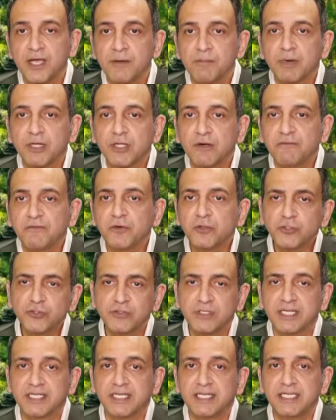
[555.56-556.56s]
But
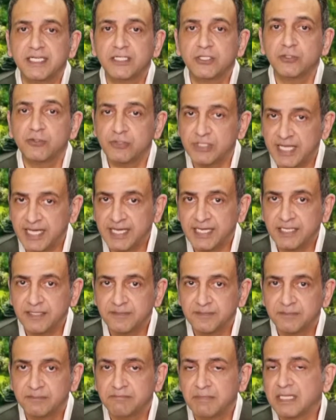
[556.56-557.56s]
unfortunately, today,
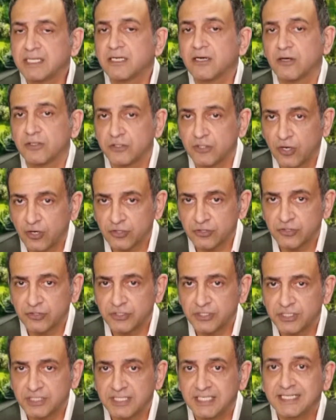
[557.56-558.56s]
medical
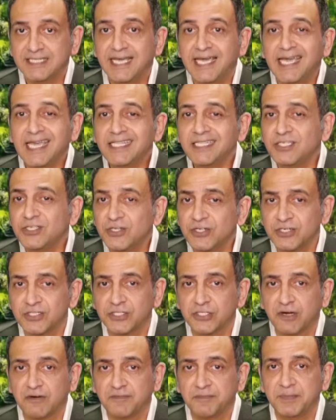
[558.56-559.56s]
doctors in 8
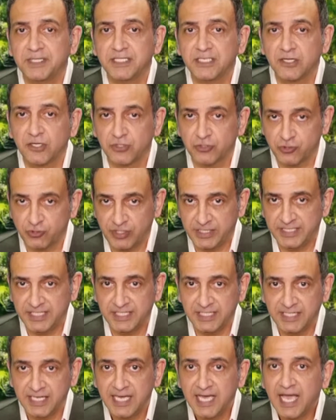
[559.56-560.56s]
years of medical
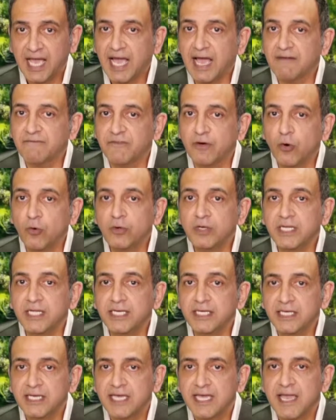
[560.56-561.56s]
training have
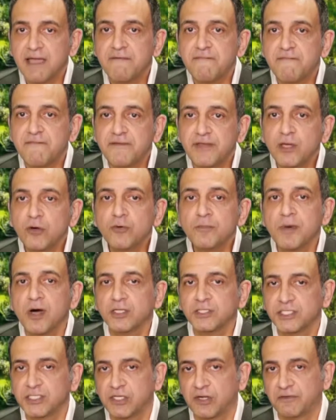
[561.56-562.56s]
only a few
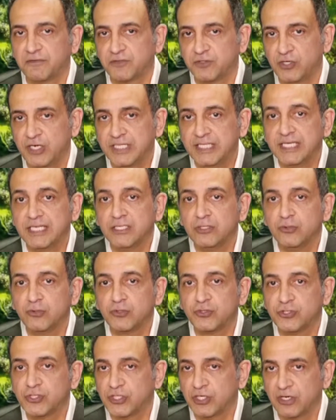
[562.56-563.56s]
months of training in
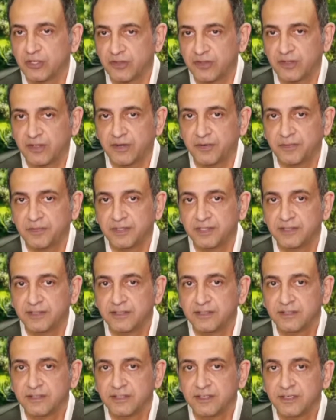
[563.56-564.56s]
nutritional therapy,
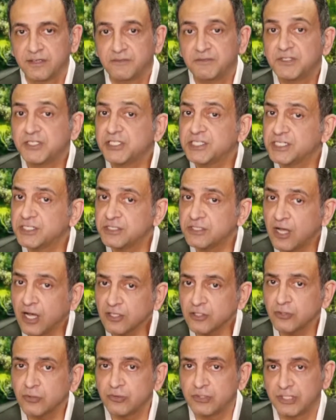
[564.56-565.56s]
which is
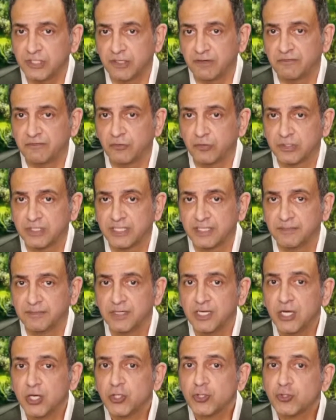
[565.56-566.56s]
not good enough for them
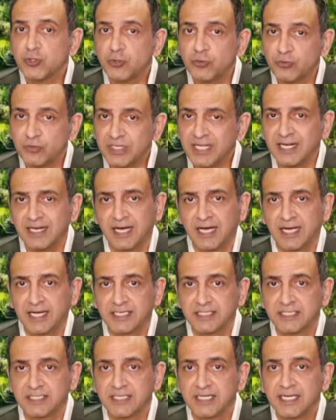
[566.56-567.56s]
to
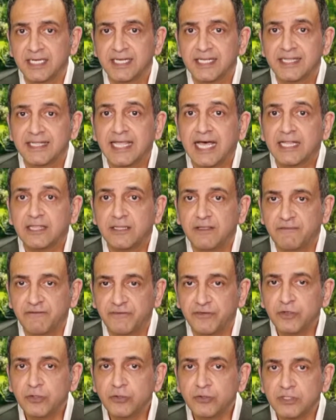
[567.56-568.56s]
realize that the
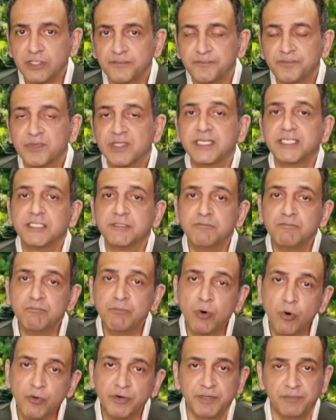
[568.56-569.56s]
food is
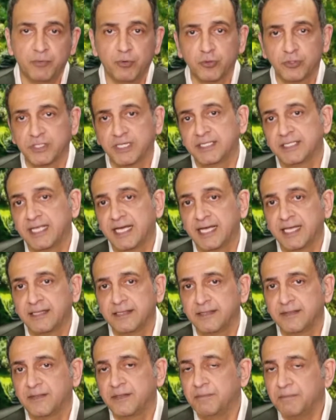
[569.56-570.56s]
more important
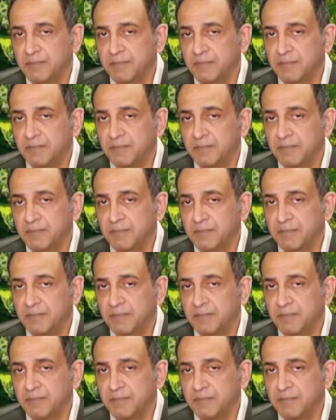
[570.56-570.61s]
than the